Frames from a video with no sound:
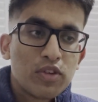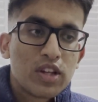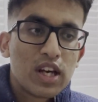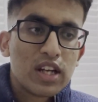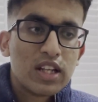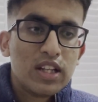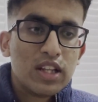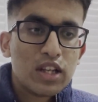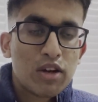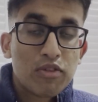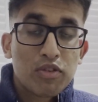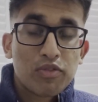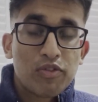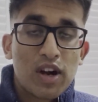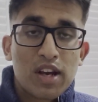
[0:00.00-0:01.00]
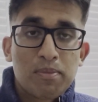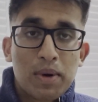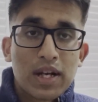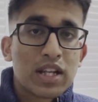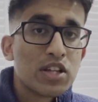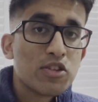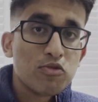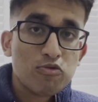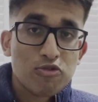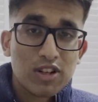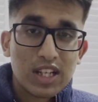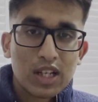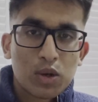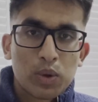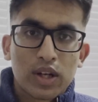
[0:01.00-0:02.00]
The idea that you have to find patterns
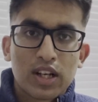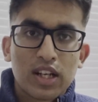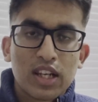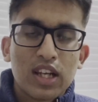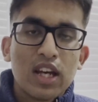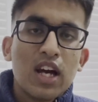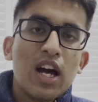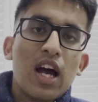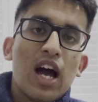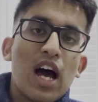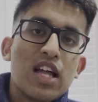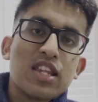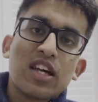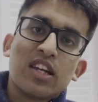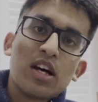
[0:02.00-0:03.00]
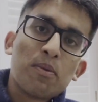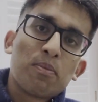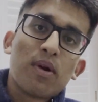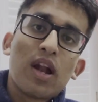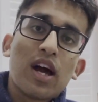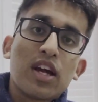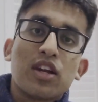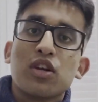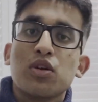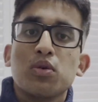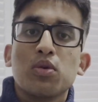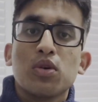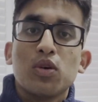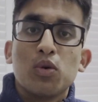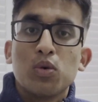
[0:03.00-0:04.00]
really quickly and then apply it
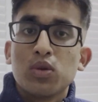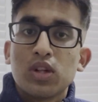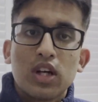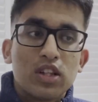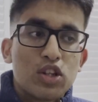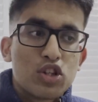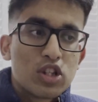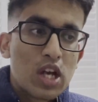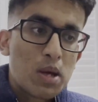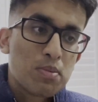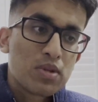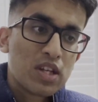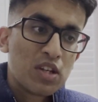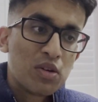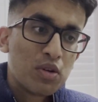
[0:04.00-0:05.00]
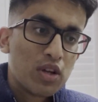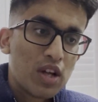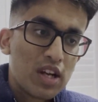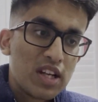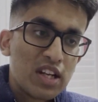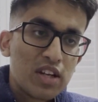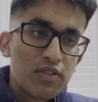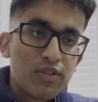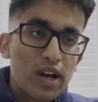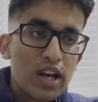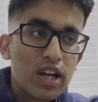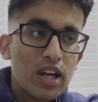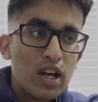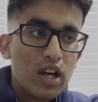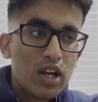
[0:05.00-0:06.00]
to all the other shapes in order to identify
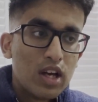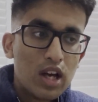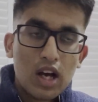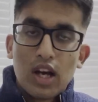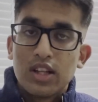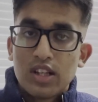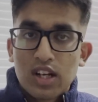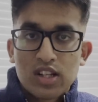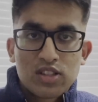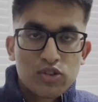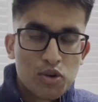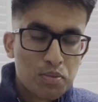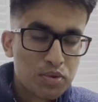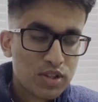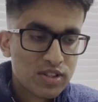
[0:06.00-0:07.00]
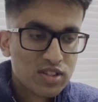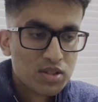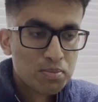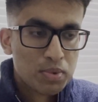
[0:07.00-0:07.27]
the answer options.